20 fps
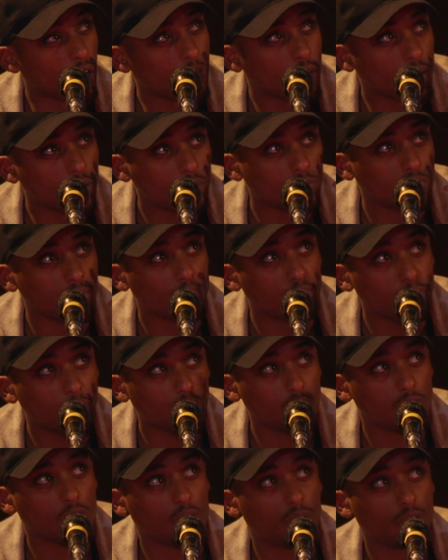I could
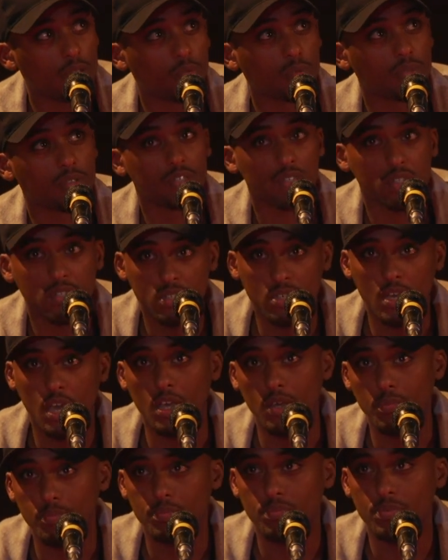mentally do was
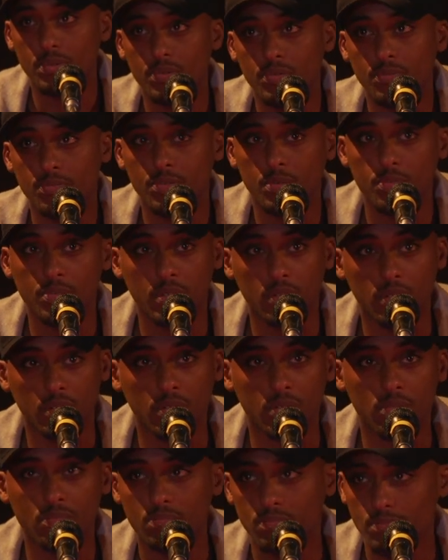escape from the
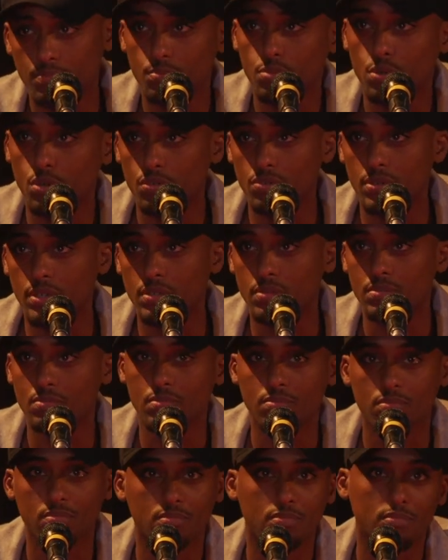
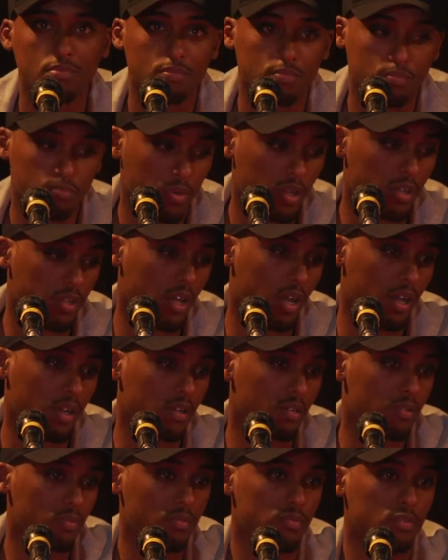boring,
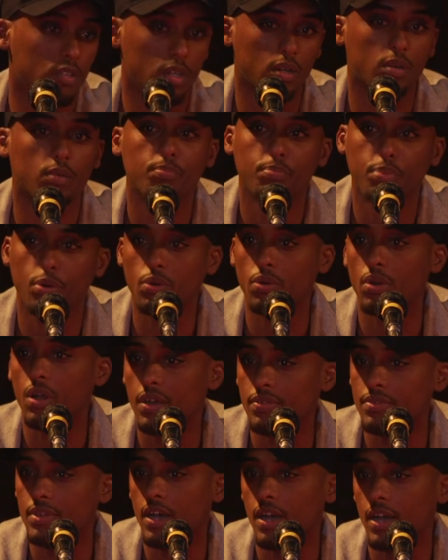mundane, poor
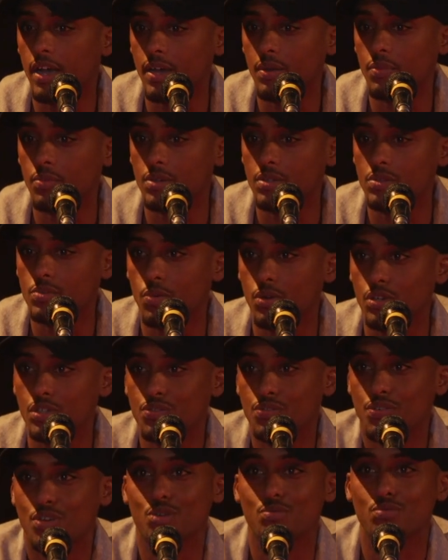life that I had was watch
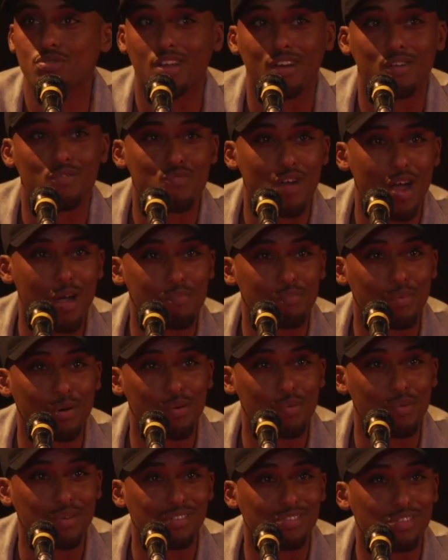films like
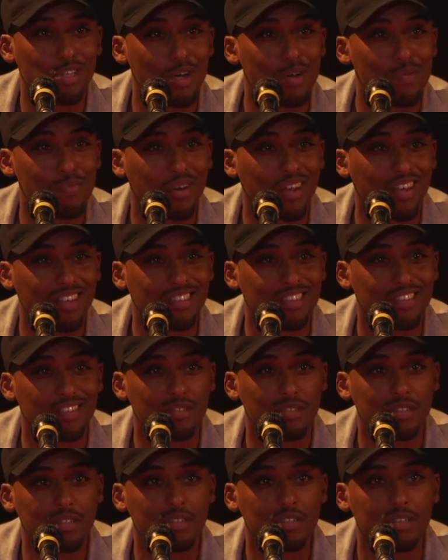Rambo and
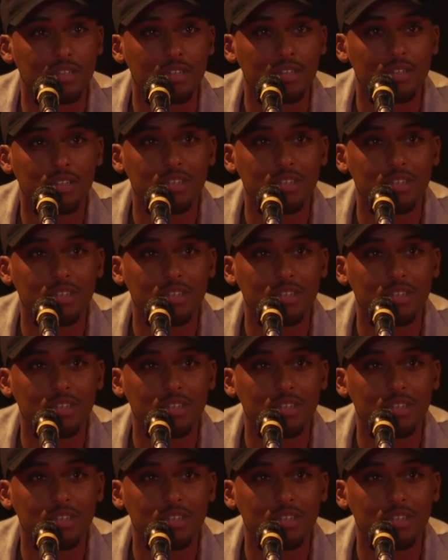Terminator, and